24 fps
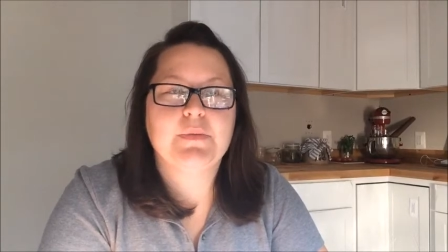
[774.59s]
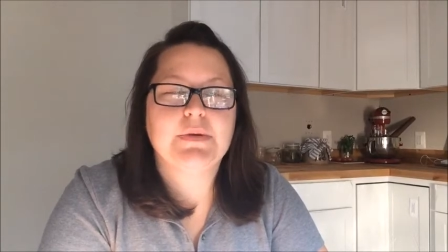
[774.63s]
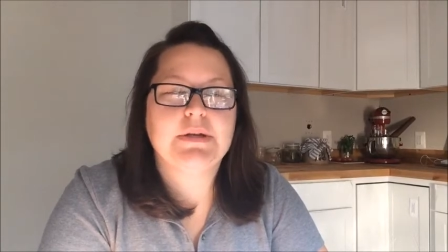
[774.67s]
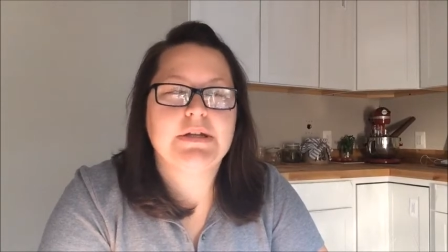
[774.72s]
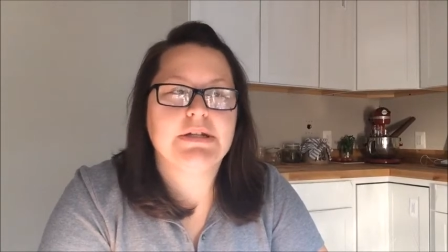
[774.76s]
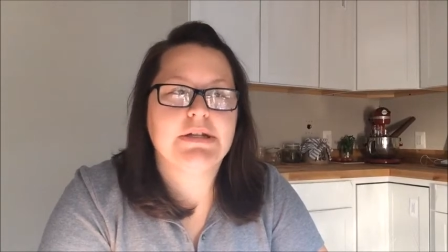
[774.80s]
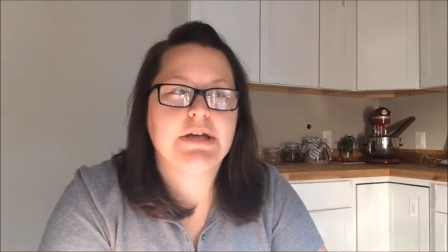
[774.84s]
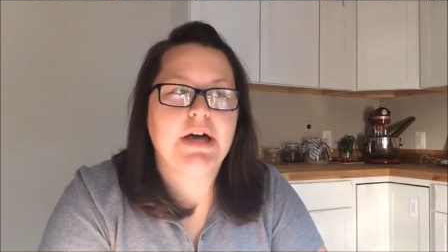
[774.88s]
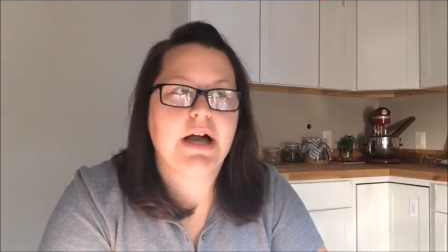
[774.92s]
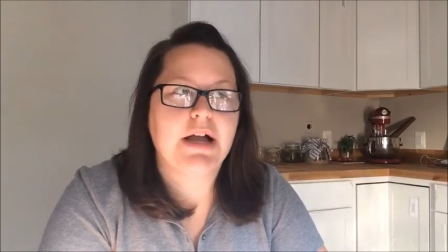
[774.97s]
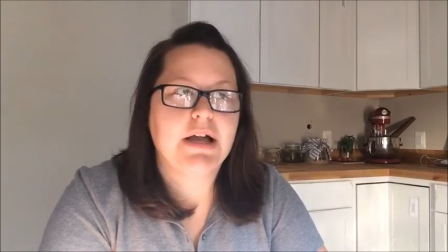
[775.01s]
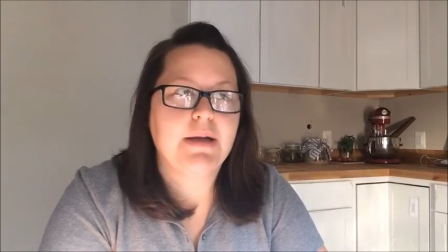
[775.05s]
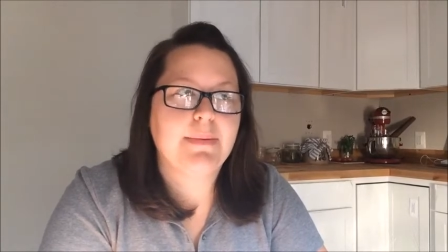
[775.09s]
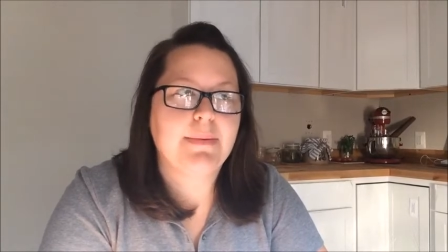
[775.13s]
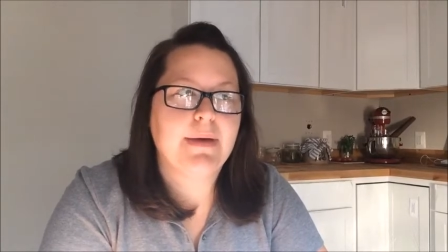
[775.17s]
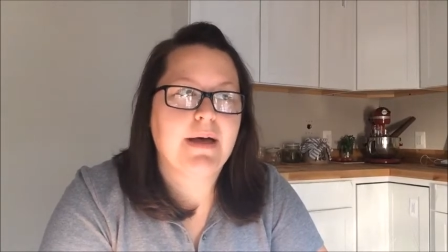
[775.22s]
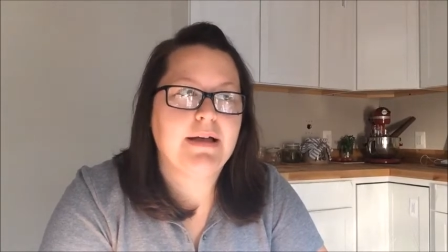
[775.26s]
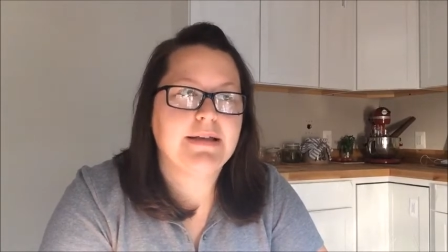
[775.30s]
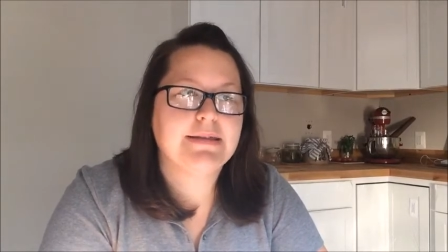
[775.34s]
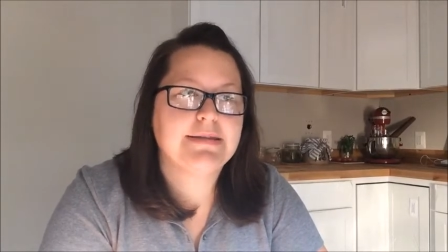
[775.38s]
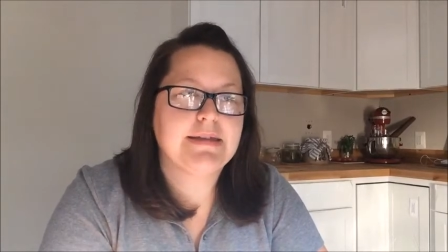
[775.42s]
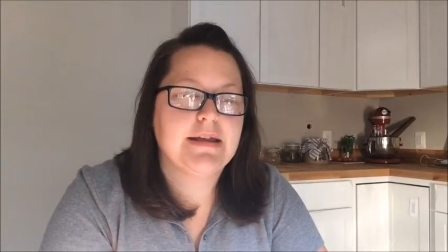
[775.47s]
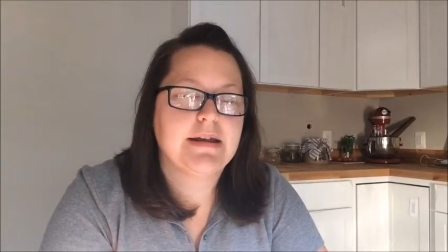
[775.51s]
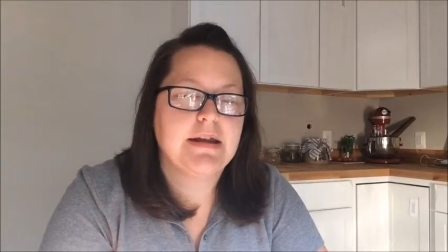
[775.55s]
we can talk
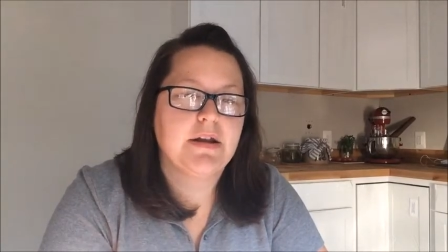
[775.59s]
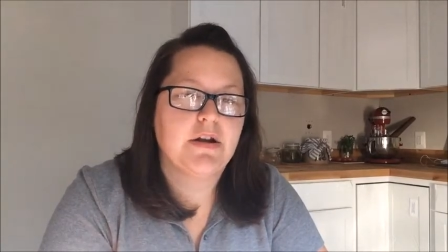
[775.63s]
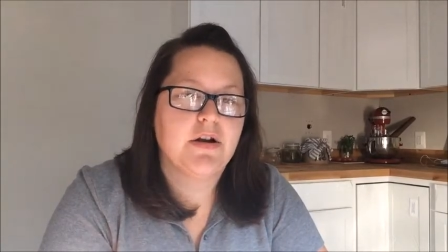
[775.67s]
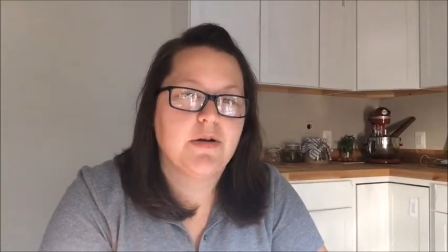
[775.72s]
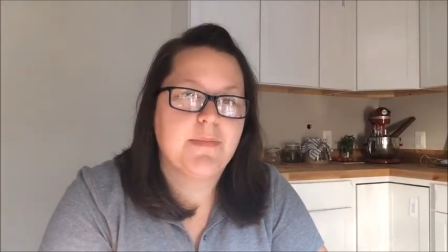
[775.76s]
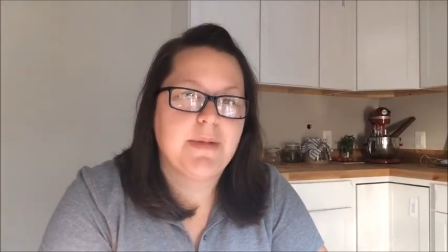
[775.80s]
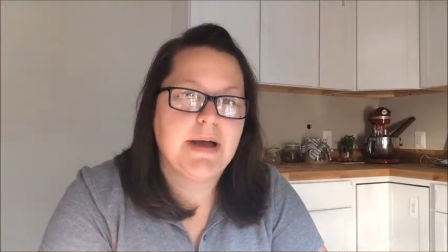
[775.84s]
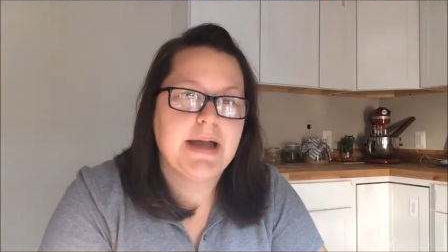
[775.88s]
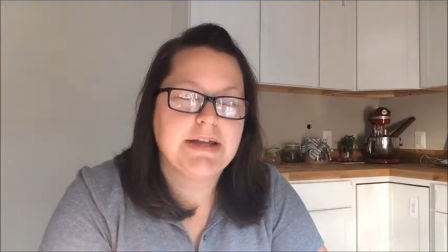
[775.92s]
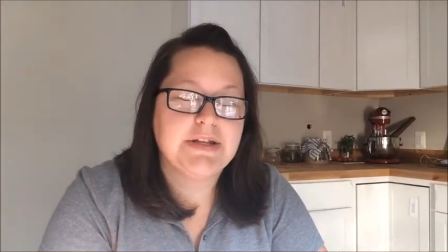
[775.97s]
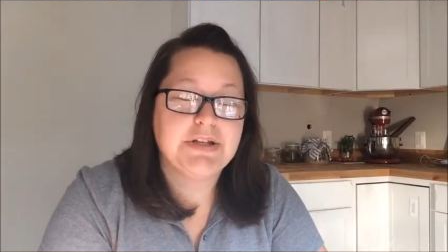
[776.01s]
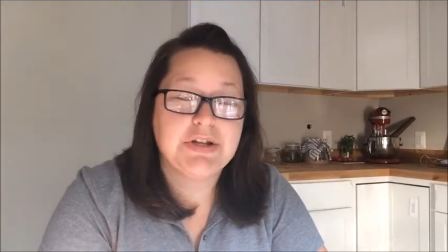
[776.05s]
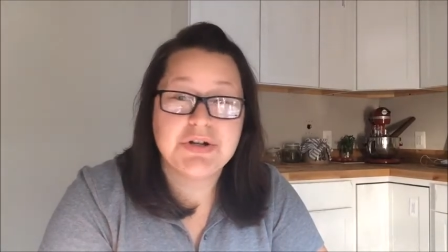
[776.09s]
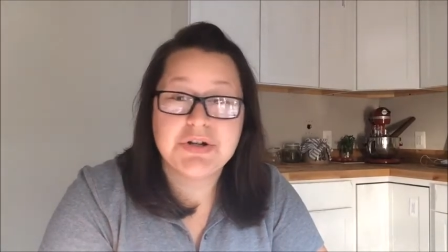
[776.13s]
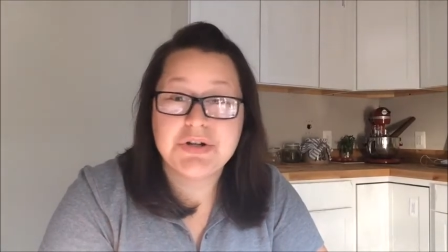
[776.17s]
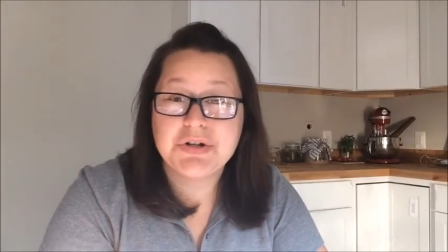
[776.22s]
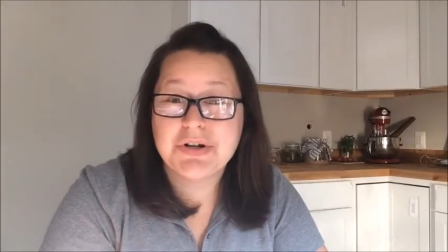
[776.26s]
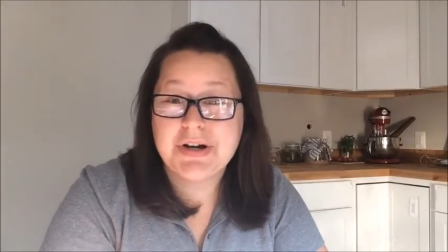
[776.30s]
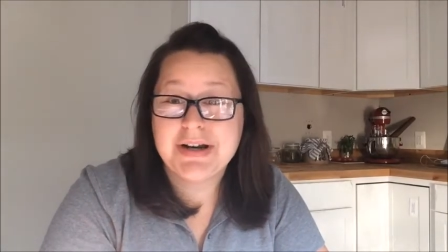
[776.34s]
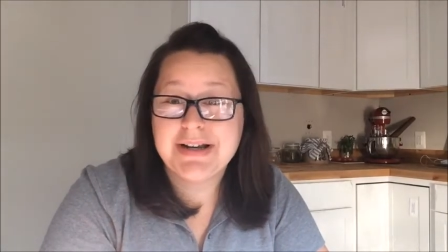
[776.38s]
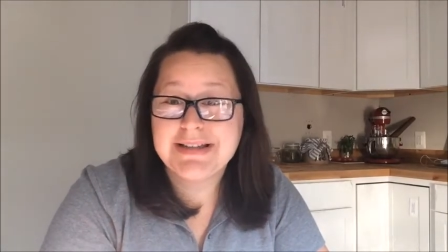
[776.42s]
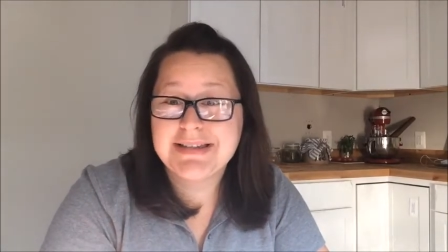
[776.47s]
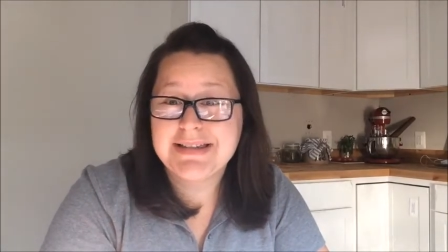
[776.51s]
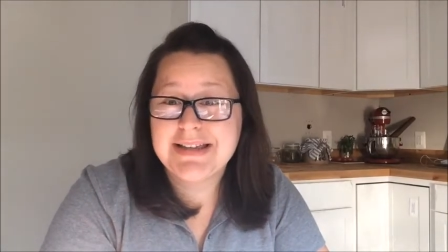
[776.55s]
about setting our mind on
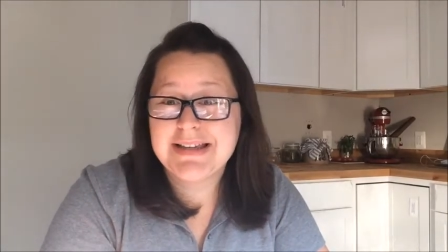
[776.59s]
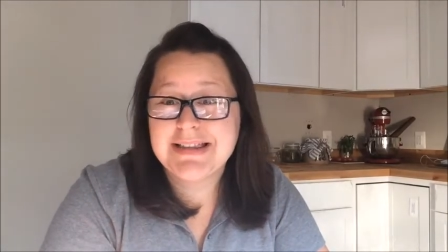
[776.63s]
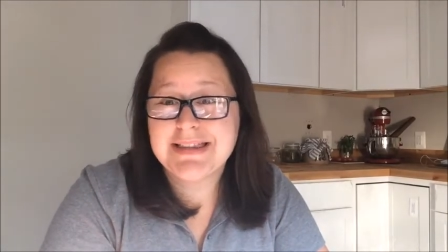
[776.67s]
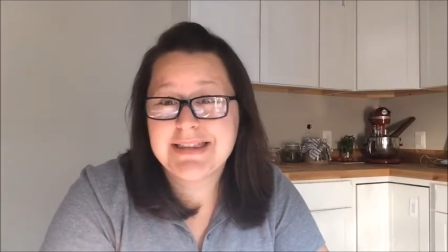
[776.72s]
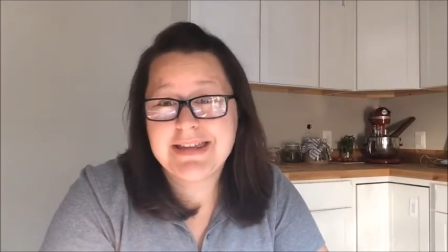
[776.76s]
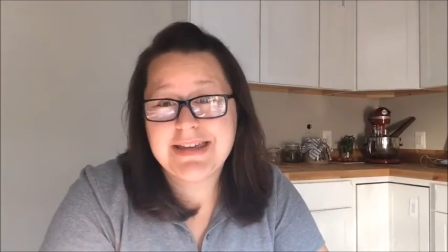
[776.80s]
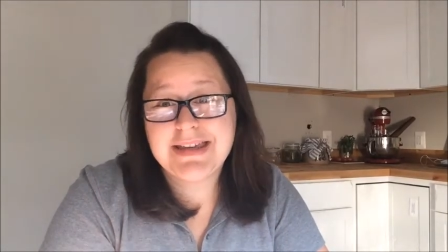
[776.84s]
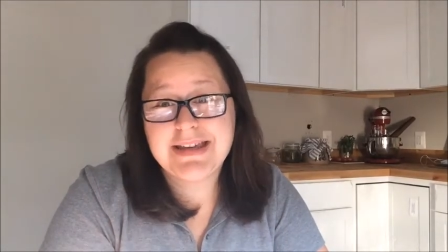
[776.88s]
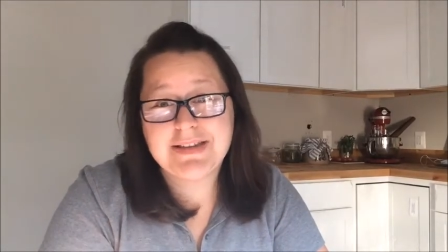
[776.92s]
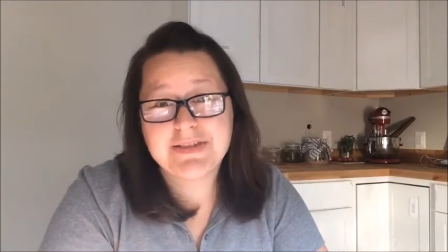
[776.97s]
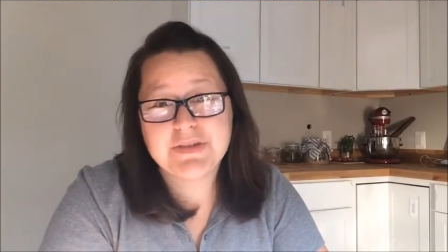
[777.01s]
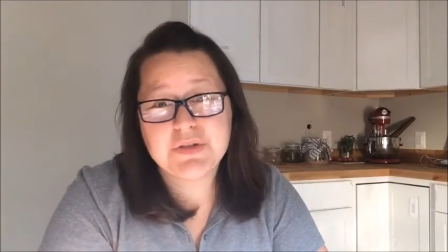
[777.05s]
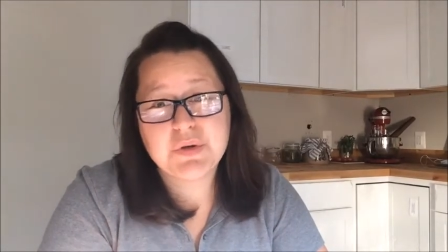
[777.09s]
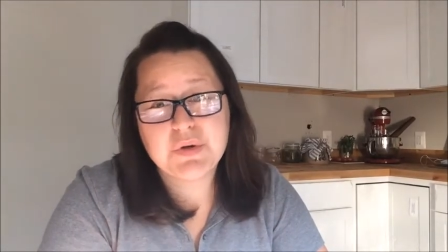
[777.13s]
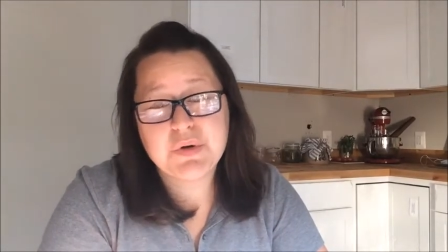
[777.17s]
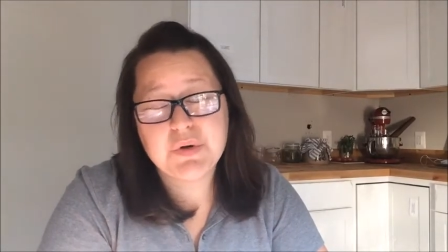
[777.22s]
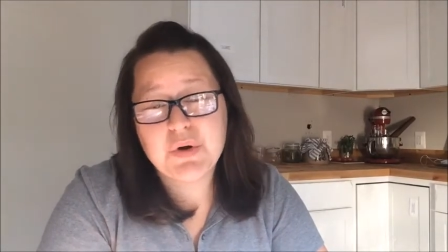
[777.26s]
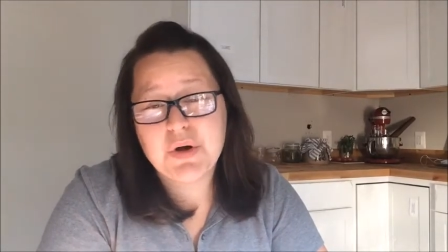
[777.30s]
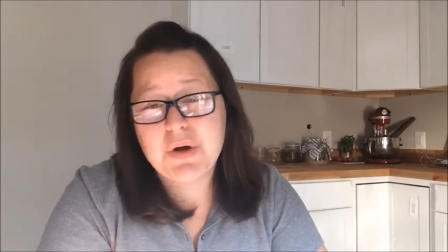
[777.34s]
Christ-like things,